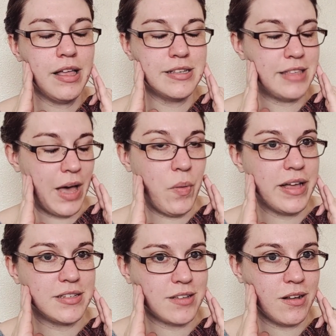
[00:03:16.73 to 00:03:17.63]
Is that why
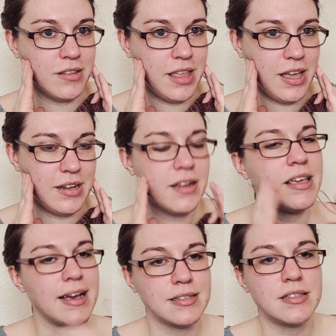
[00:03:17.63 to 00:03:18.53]
it's called that?
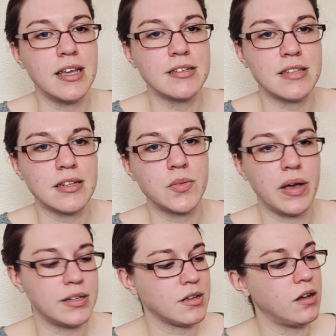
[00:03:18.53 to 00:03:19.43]
Yes, yes, that's why
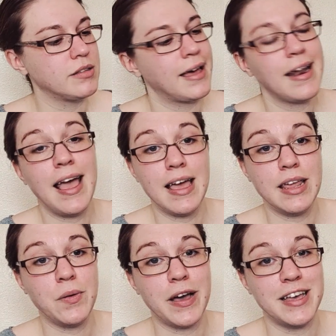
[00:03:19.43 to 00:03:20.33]
it's called that.
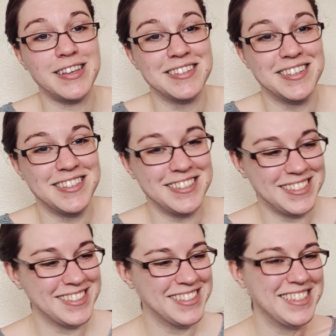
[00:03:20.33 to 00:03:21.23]
Anyways,